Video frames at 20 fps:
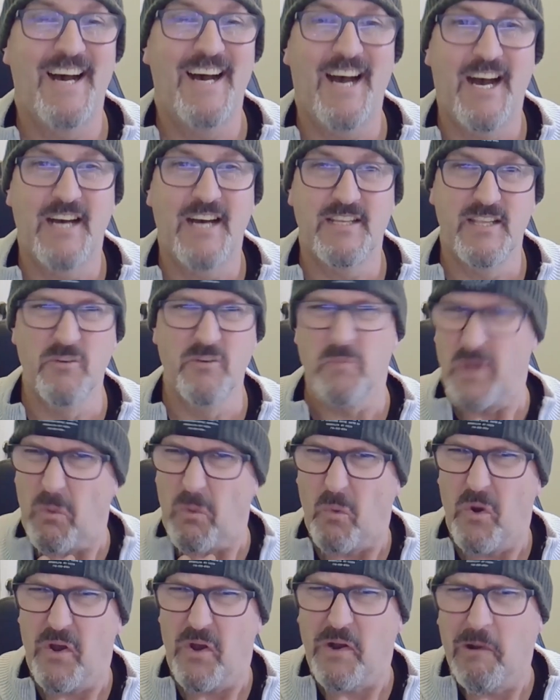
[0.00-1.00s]
A little bit of
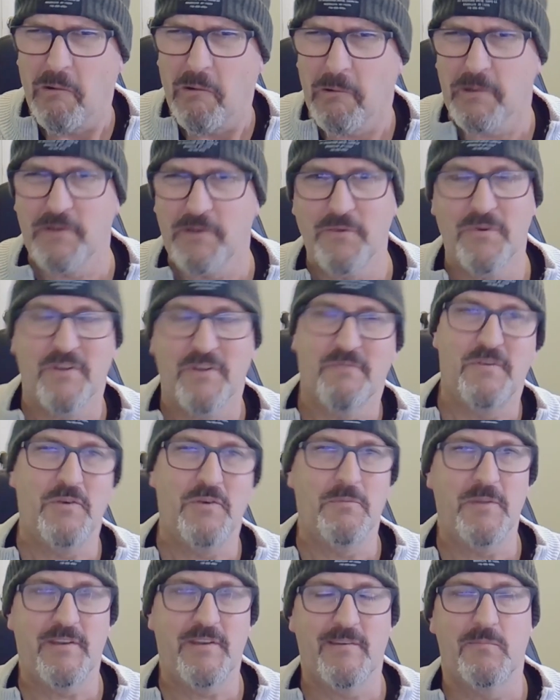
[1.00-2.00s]
work I've got to do on a
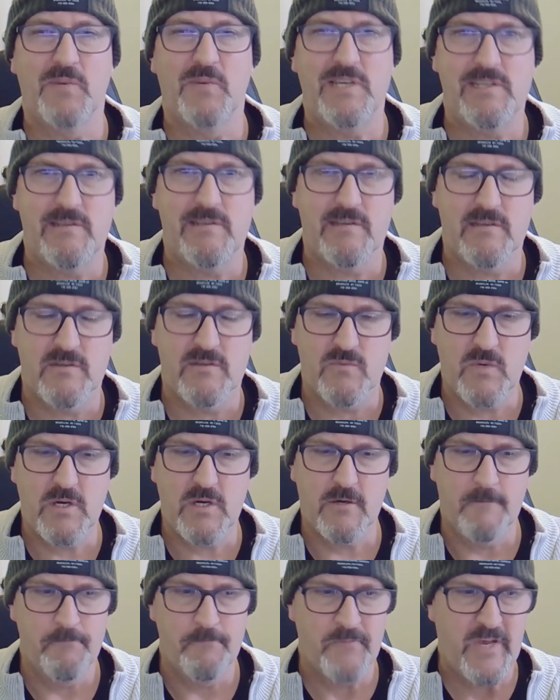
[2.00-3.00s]
few bits and pieces as
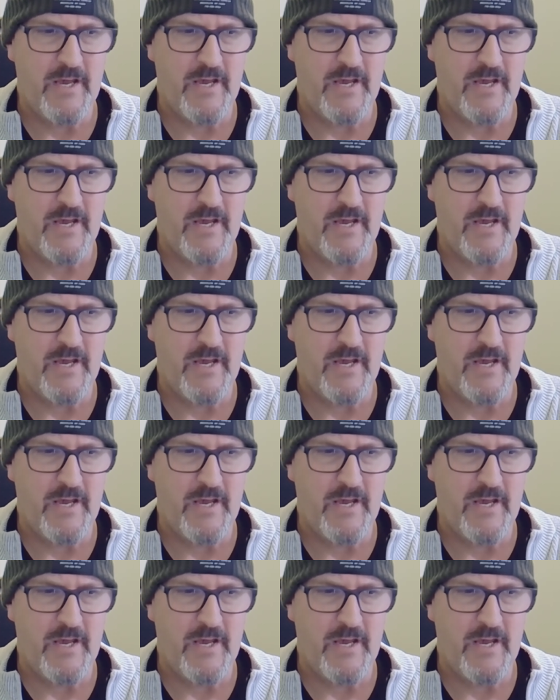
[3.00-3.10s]
well.